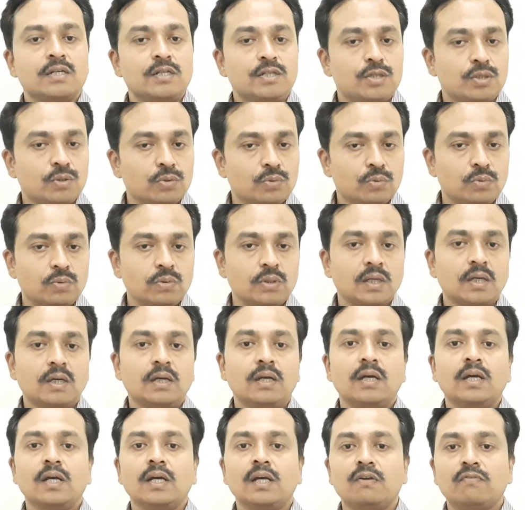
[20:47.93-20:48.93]
to
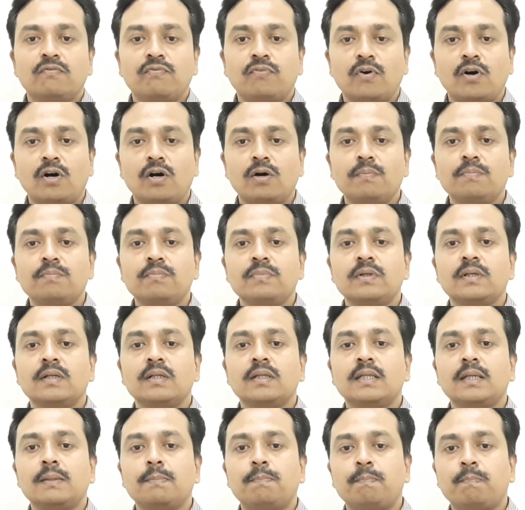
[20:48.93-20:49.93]
inform
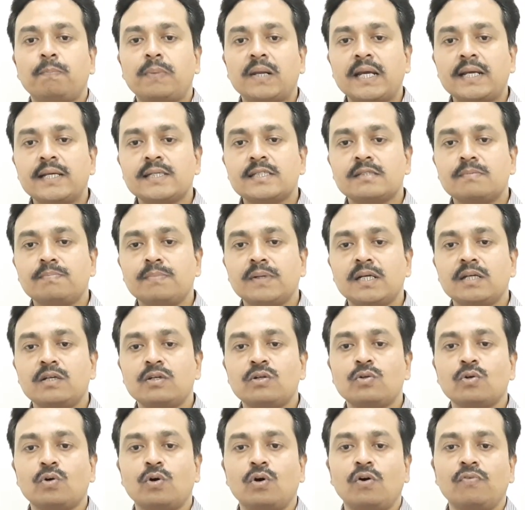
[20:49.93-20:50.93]
the
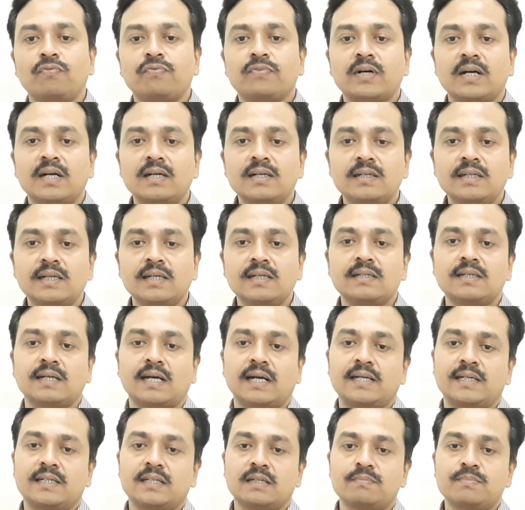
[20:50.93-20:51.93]
placement of content
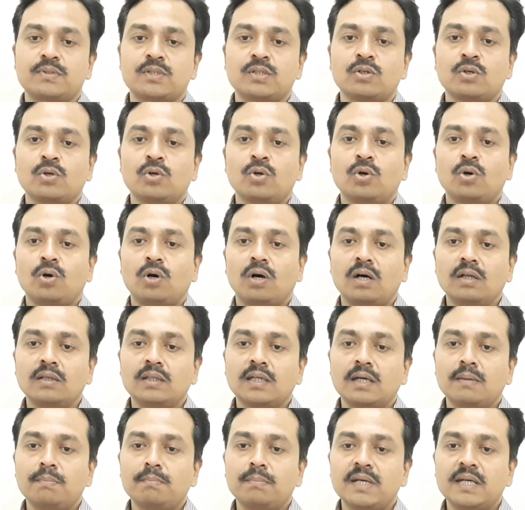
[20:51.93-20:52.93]
items on
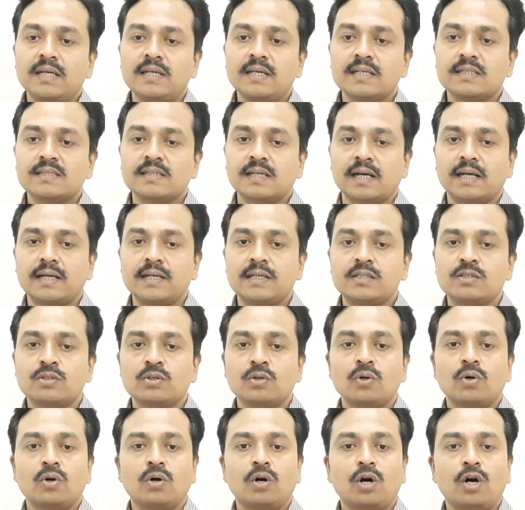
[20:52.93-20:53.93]
their media sites
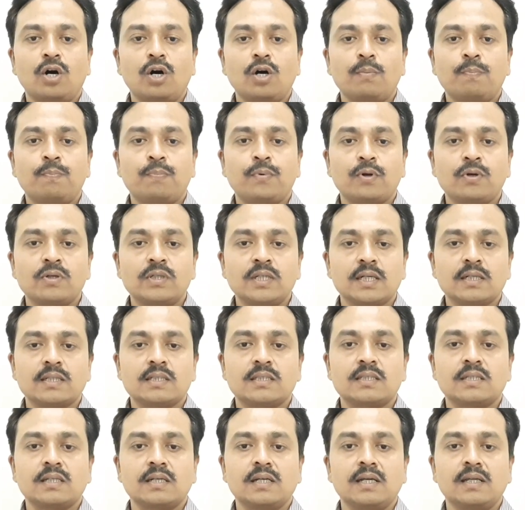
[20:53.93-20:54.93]
or
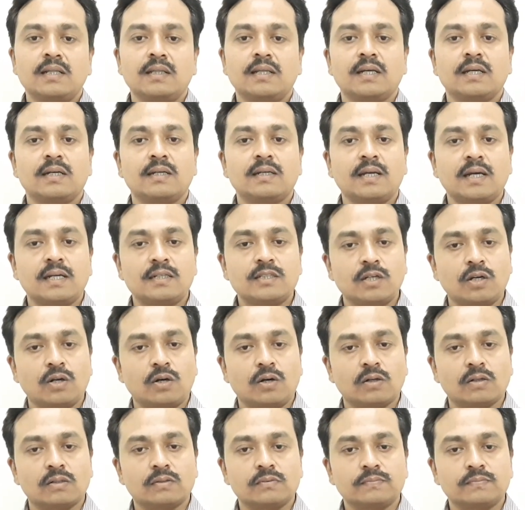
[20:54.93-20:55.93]
products in their catalog.